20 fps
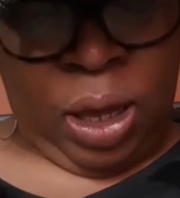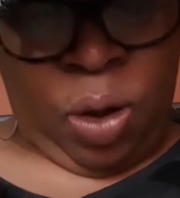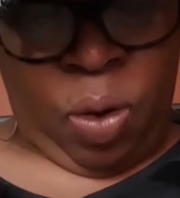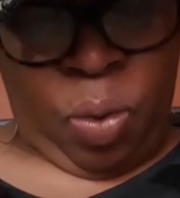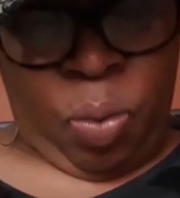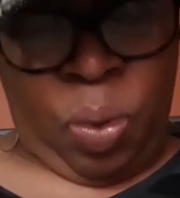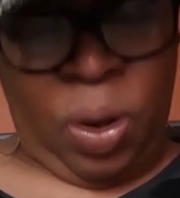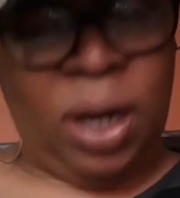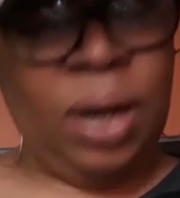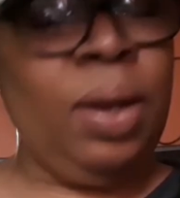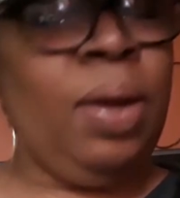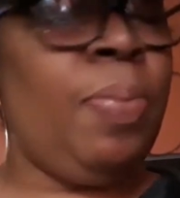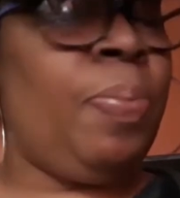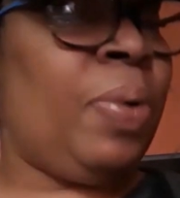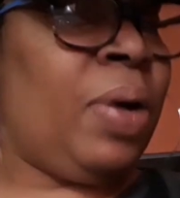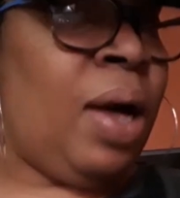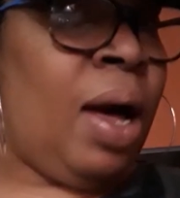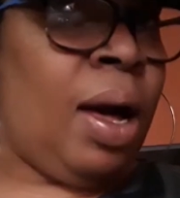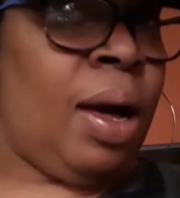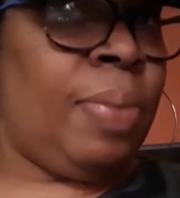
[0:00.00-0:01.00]
We
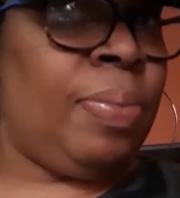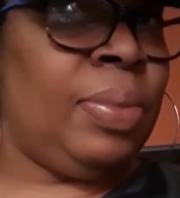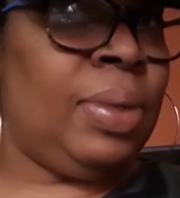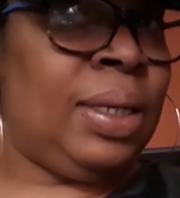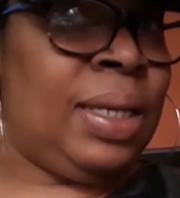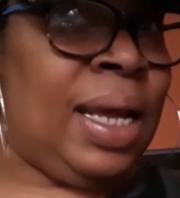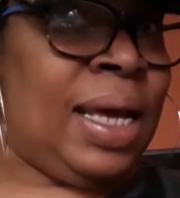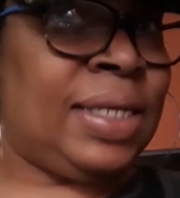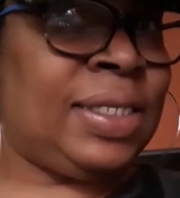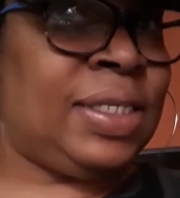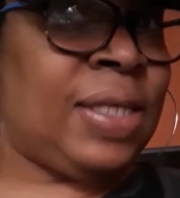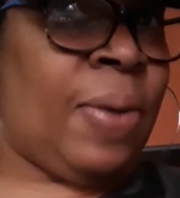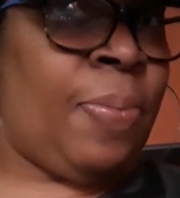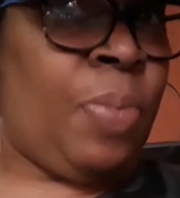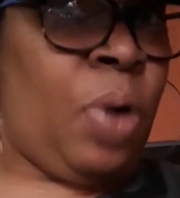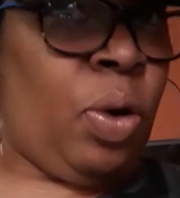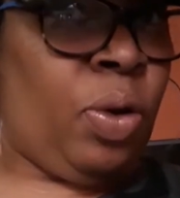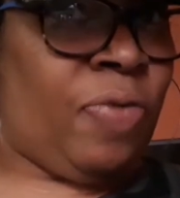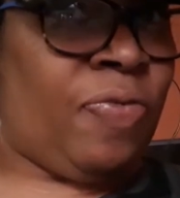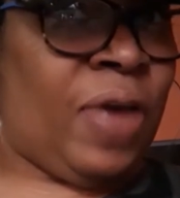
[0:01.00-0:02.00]
become less
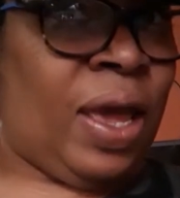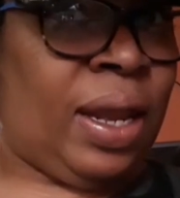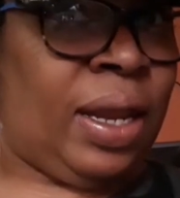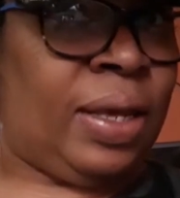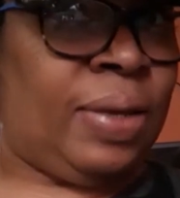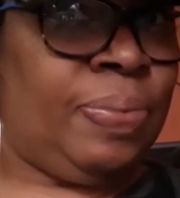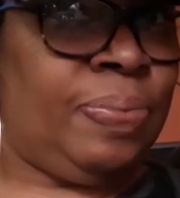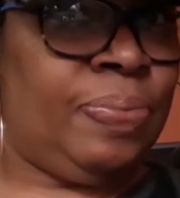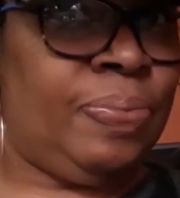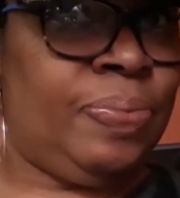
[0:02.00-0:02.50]
motivated.